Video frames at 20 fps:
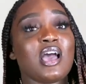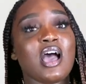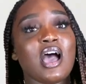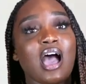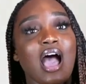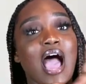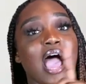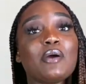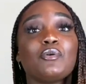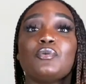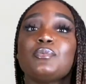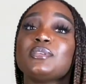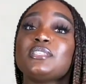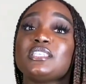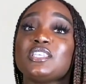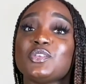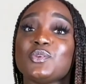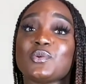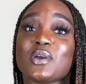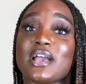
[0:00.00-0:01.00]
I will be seeing
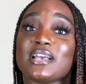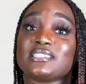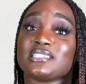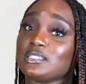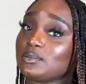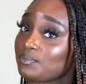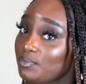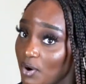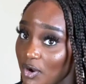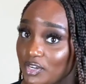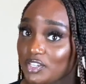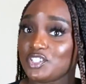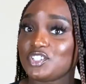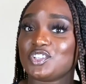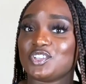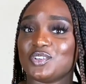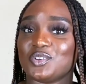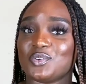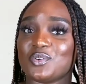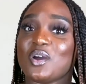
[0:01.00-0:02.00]
you guys in part
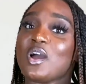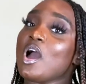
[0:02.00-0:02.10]
2,